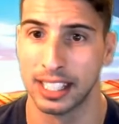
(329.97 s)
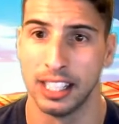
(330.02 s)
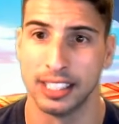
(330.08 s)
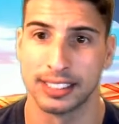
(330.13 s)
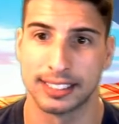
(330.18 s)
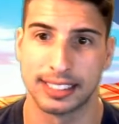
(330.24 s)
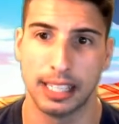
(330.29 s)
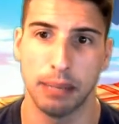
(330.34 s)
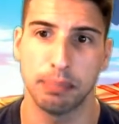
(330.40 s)

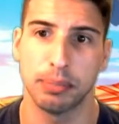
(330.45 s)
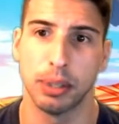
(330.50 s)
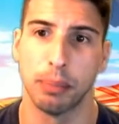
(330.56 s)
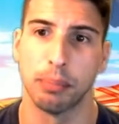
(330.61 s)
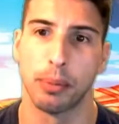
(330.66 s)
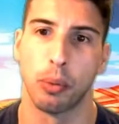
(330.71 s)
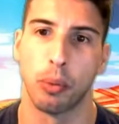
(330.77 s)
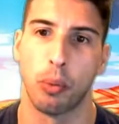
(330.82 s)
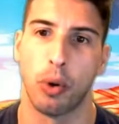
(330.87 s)
Step
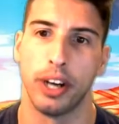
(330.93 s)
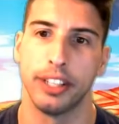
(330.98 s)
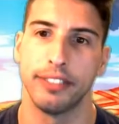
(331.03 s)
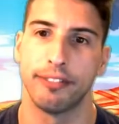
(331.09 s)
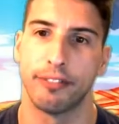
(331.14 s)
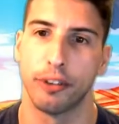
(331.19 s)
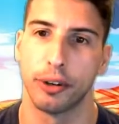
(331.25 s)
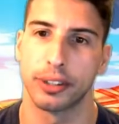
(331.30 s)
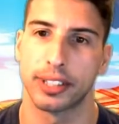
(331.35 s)
number one,
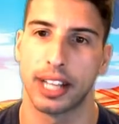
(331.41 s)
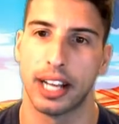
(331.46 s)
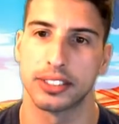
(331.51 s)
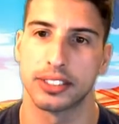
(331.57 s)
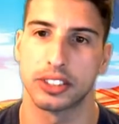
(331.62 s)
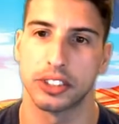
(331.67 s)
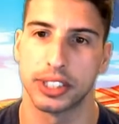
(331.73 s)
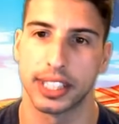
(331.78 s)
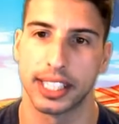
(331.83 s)

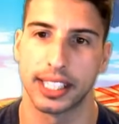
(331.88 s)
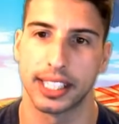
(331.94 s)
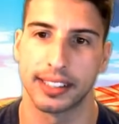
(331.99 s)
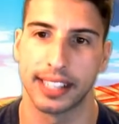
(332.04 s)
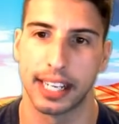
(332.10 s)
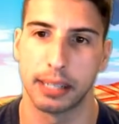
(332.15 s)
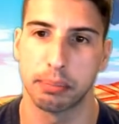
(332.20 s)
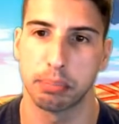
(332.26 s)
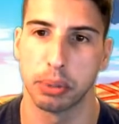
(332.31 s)
4,000, you get a
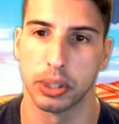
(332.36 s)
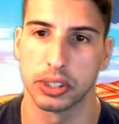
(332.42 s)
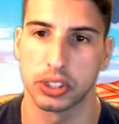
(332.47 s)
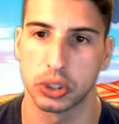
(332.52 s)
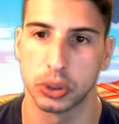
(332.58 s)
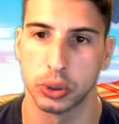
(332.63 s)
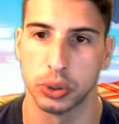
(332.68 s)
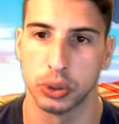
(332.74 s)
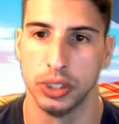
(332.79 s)
9 plus
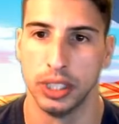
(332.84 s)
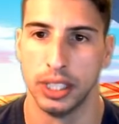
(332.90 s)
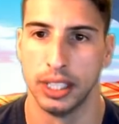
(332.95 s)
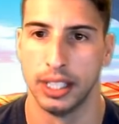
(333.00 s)
2.